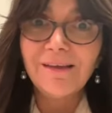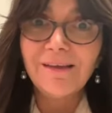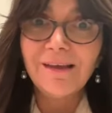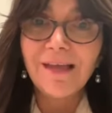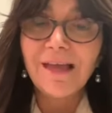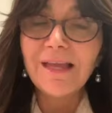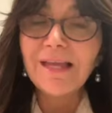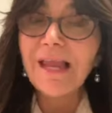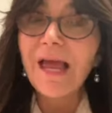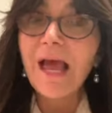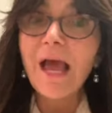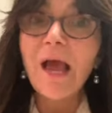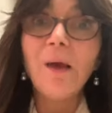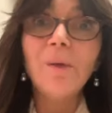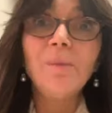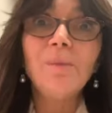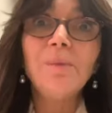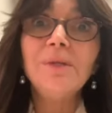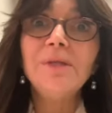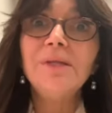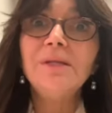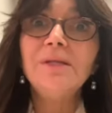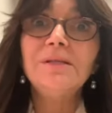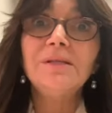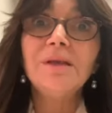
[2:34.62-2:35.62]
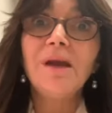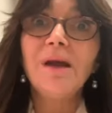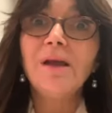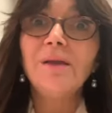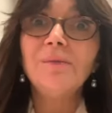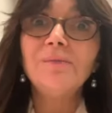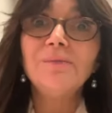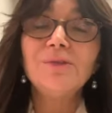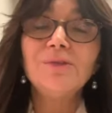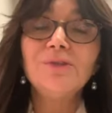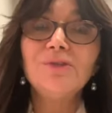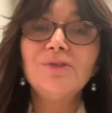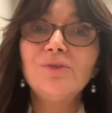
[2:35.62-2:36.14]
And how many
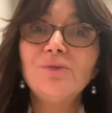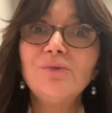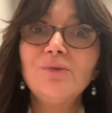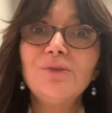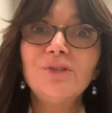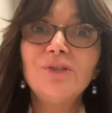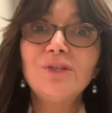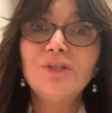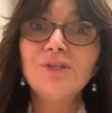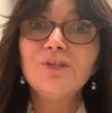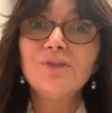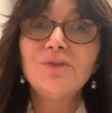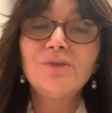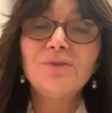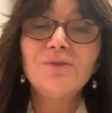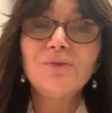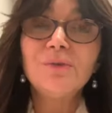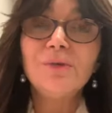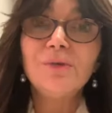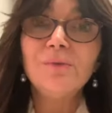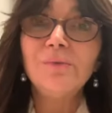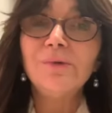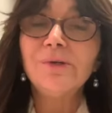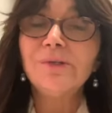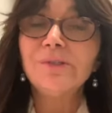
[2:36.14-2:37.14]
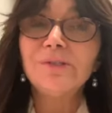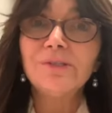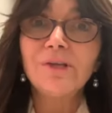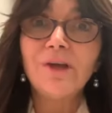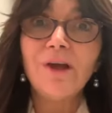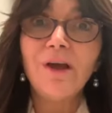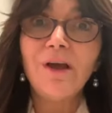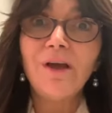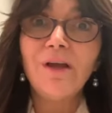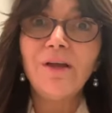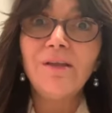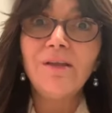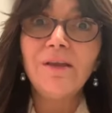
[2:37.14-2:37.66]
times in Jewish history we are
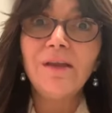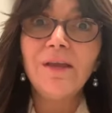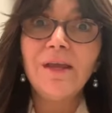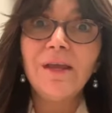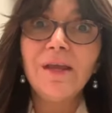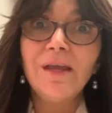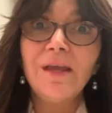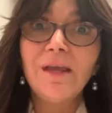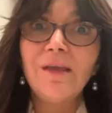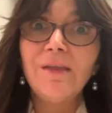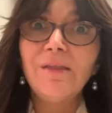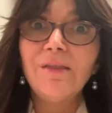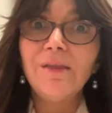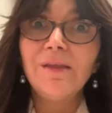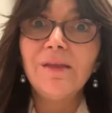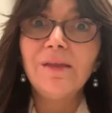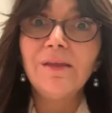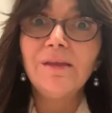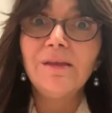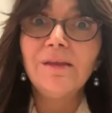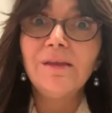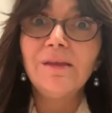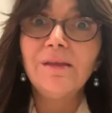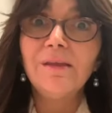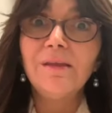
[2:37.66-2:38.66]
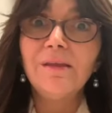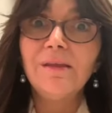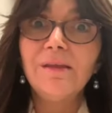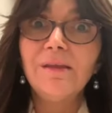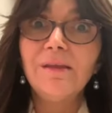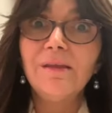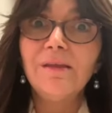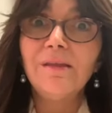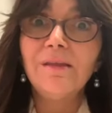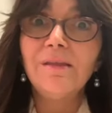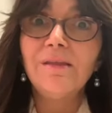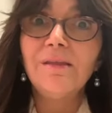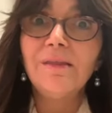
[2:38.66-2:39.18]
taught that
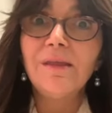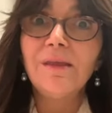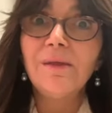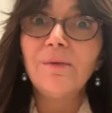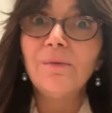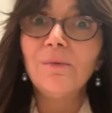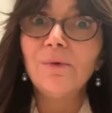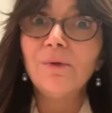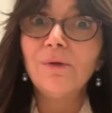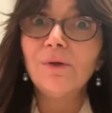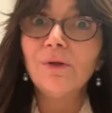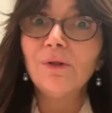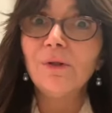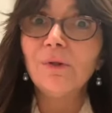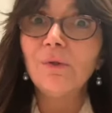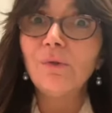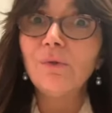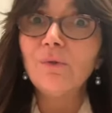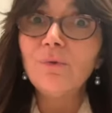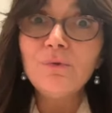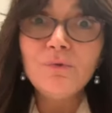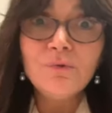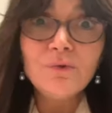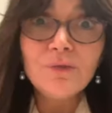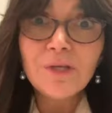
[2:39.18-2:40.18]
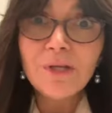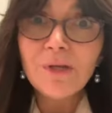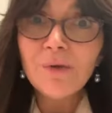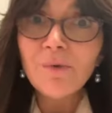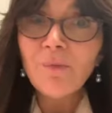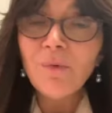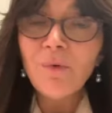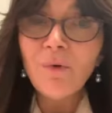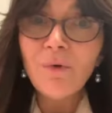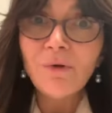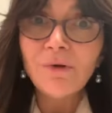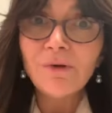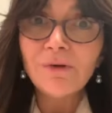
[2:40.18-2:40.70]
they were
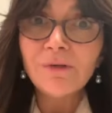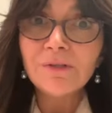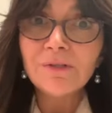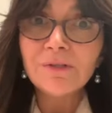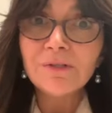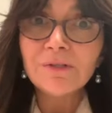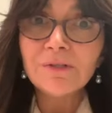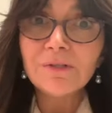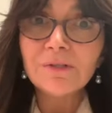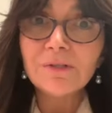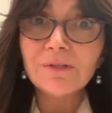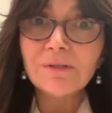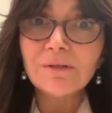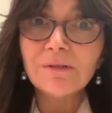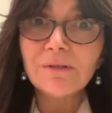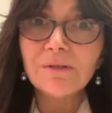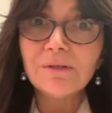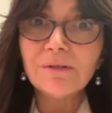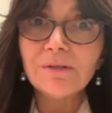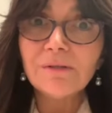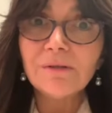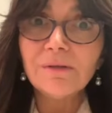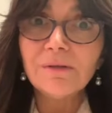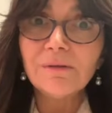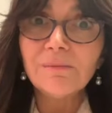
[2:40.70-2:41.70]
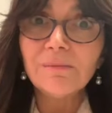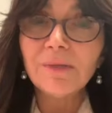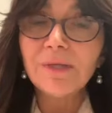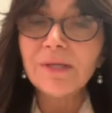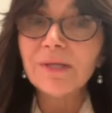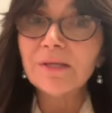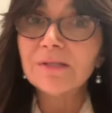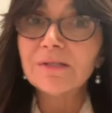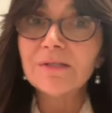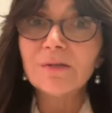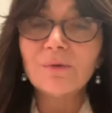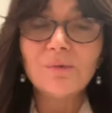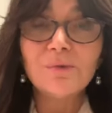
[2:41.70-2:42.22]
losing wars
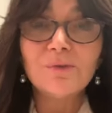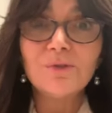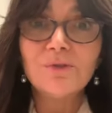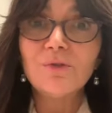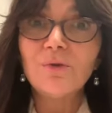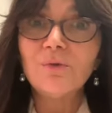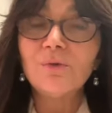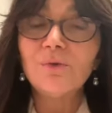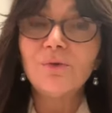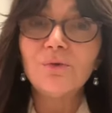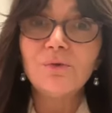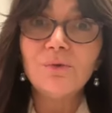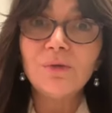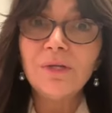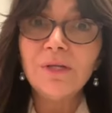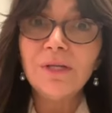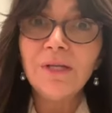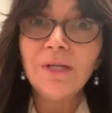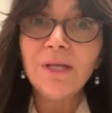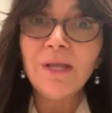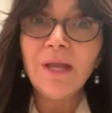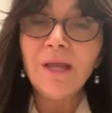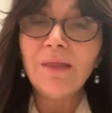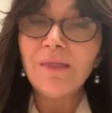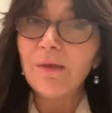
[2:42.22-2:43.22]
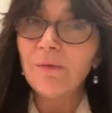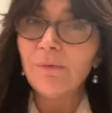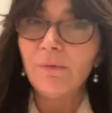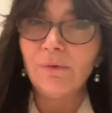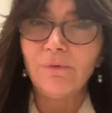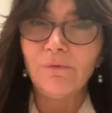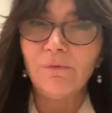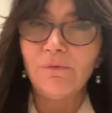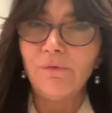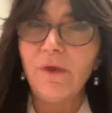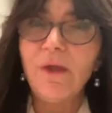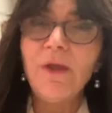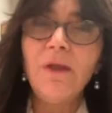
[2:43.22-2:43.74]
because there was no unity, and they were
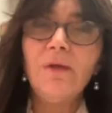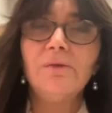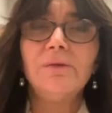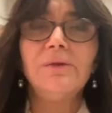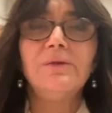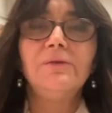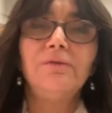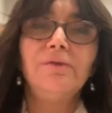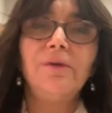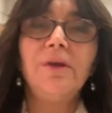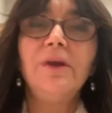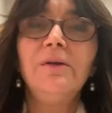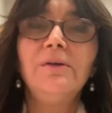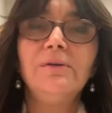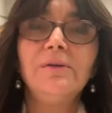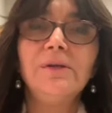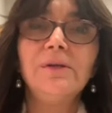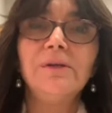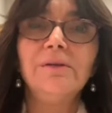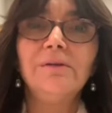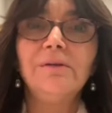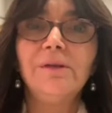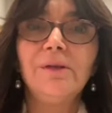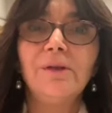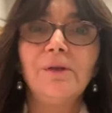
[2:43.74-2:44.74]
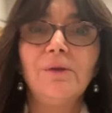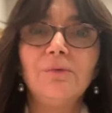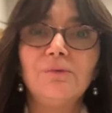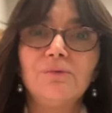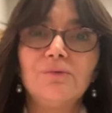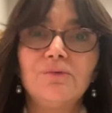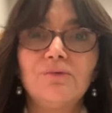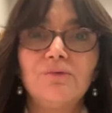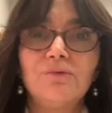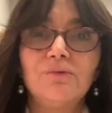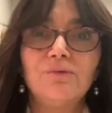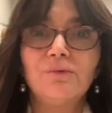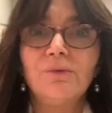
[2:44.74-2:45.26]
very, very,
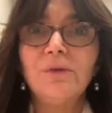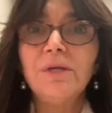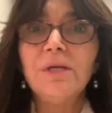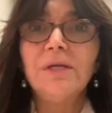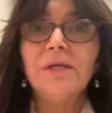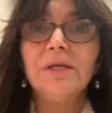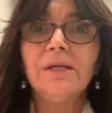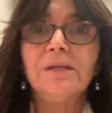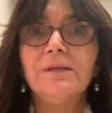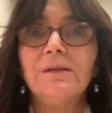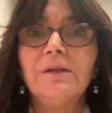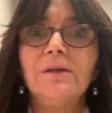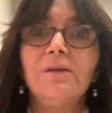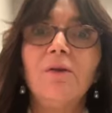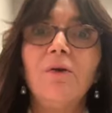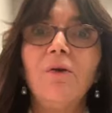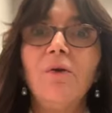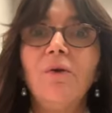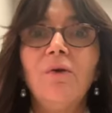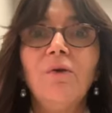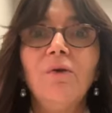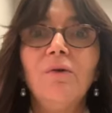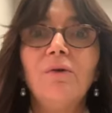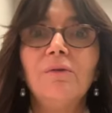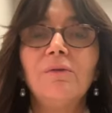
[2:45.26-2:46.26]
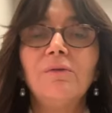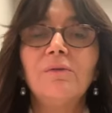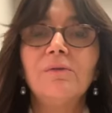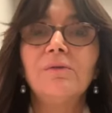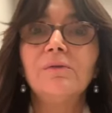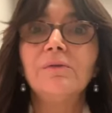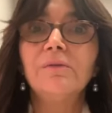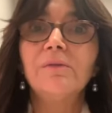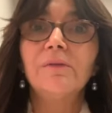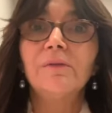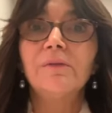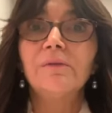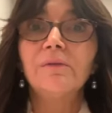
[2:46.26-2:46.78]
strict on all
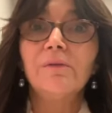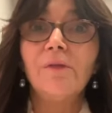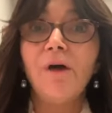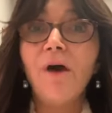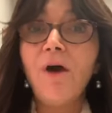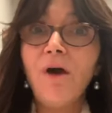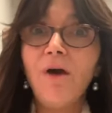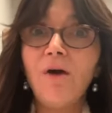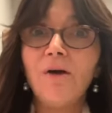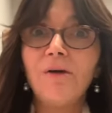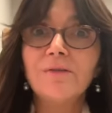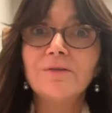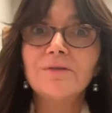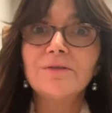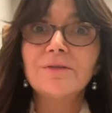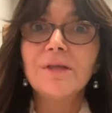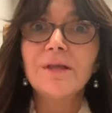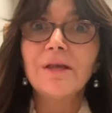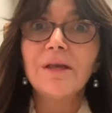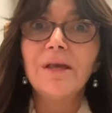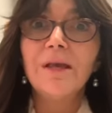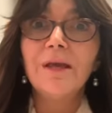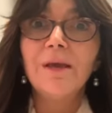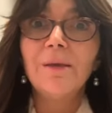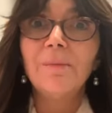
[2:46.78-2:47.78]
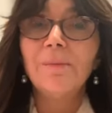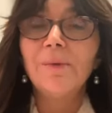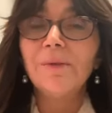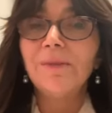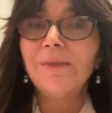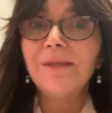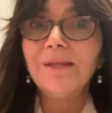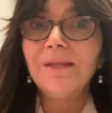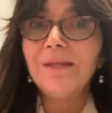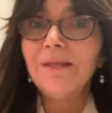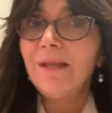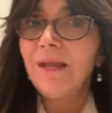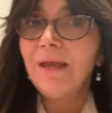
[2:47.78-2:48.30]
the laws, but
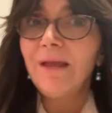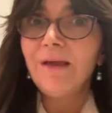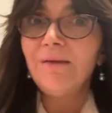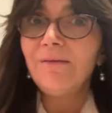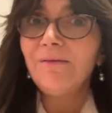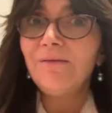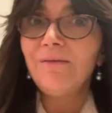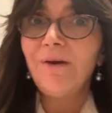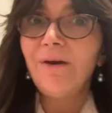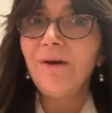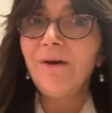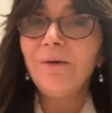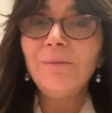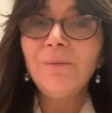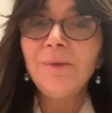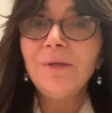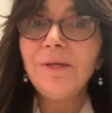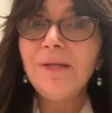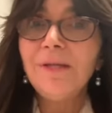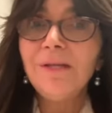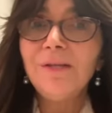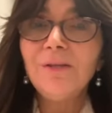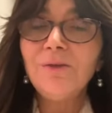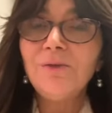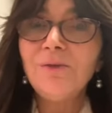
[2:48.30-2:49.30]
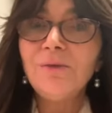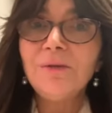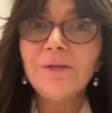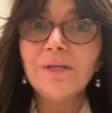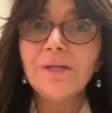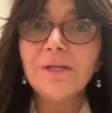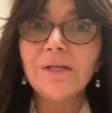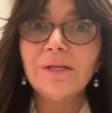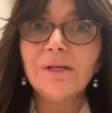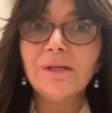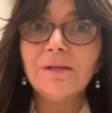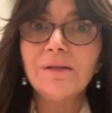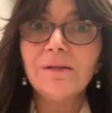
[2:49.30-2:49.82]
they didn't have harmony and
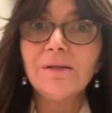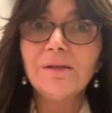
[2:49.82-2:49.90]
unity.